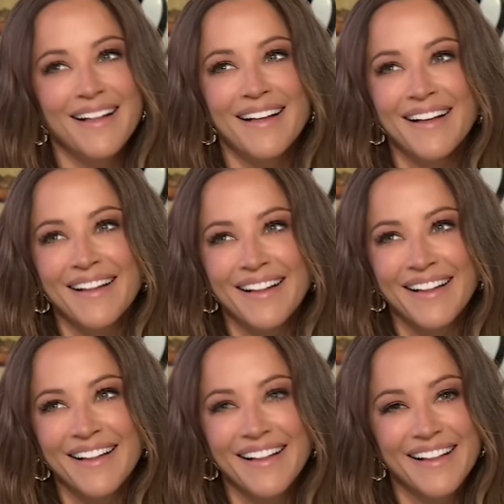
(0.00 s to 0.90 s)

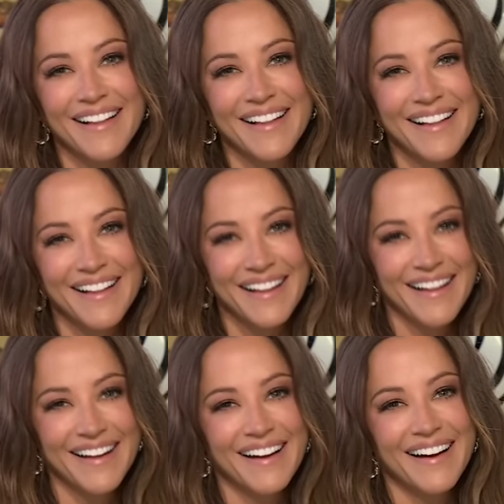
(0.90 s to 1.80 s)

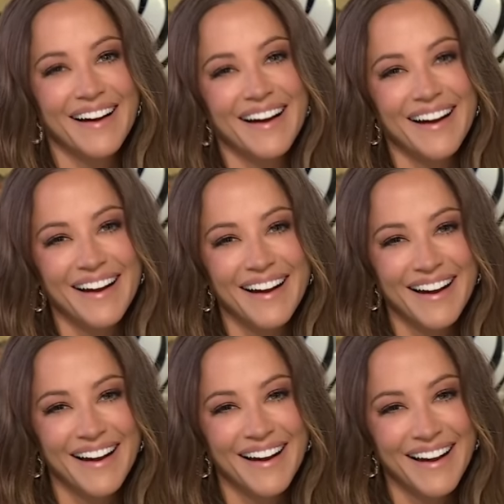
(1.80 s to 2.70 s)

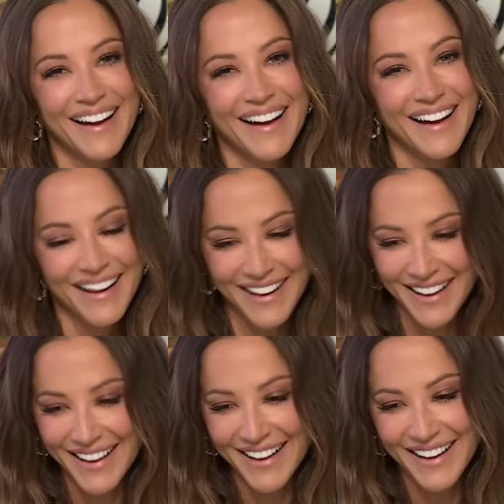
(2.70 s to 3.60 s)

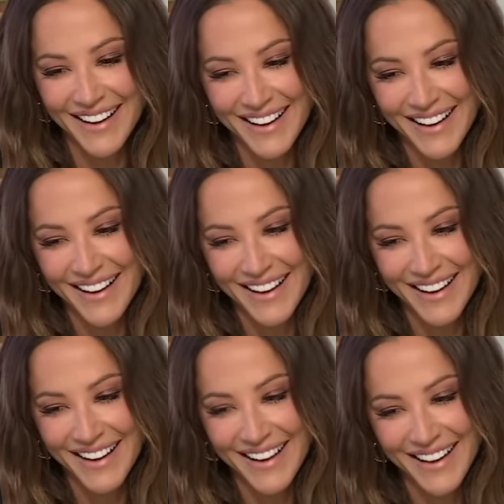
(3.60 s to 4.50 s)

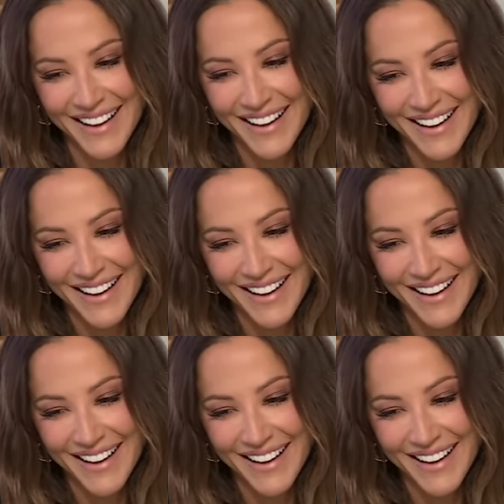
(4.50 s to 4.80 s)
No words are spoken by the person on screen.